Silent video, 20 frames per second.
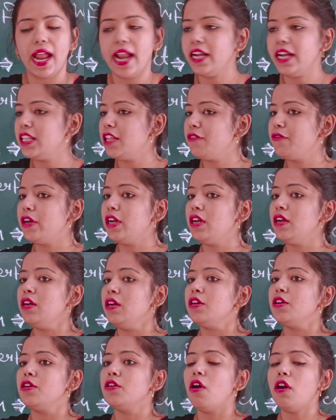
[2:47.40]
and they will
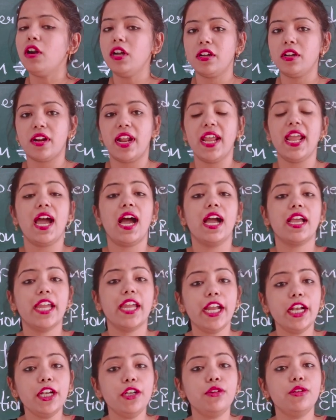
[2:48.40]
not try
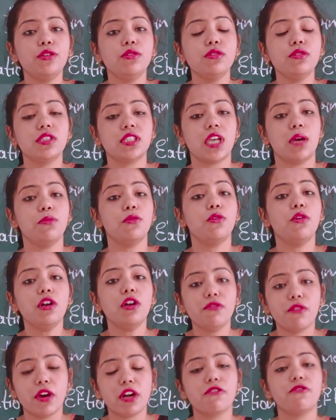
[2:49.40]
again to do some
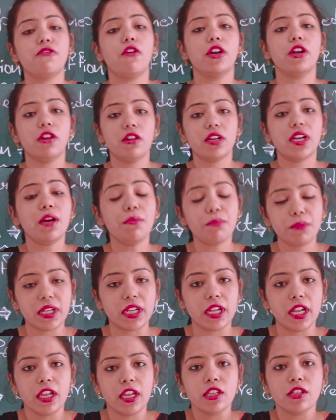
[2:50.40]
good work for your
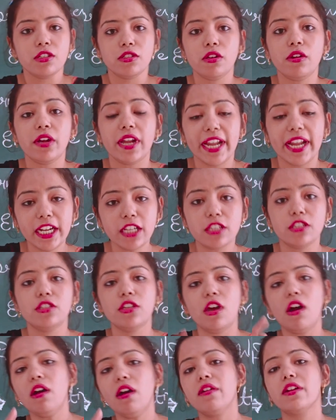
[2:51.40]
company. So it's
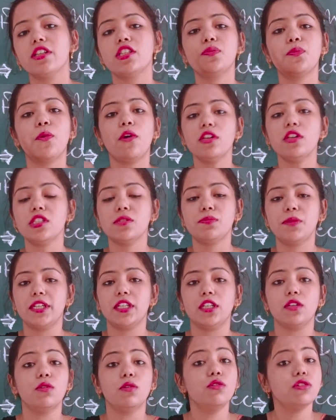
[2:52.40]
your
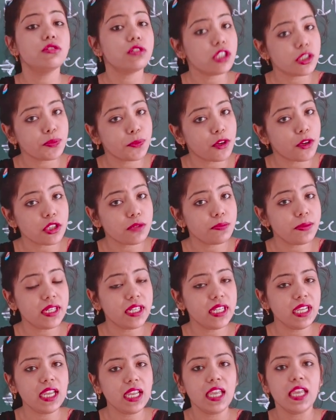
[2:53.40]
responsibility. Whose
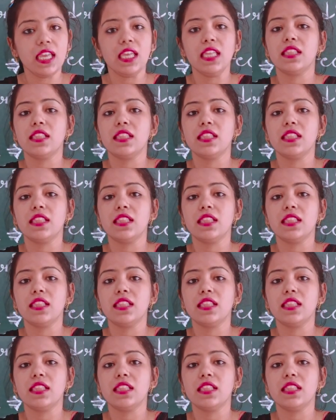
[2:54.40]
responsibility?